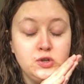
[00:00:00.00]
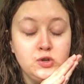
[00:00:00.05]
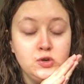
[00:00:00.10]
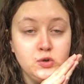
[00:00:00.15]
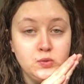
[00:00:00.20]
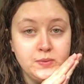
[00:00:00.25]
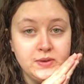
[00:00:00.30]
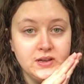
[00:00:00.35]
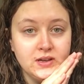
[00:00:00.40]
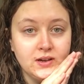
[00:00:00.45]

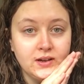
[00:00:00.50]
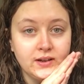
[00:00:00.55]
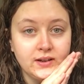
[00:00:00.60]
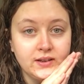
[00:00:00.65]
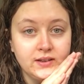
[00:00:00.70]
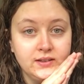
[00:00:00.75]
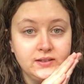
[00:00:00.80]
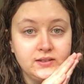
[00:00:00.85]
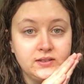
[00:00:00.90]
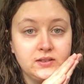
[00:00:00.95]
to be
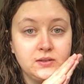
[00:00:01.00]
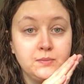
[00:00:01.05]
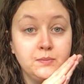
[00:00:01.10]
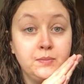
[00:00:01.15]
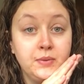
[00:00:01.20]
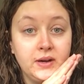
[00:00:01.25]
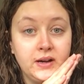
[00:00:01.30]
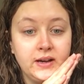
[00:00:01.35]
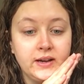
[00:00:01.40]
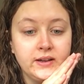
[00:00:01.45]
honest,
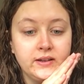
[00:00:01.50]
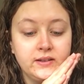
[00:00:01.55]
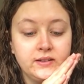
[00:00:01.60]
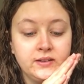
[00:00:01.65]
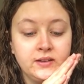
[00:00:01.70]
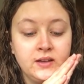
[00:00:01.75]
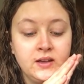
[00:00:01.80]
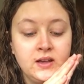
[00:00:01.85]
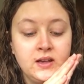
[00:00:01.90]
but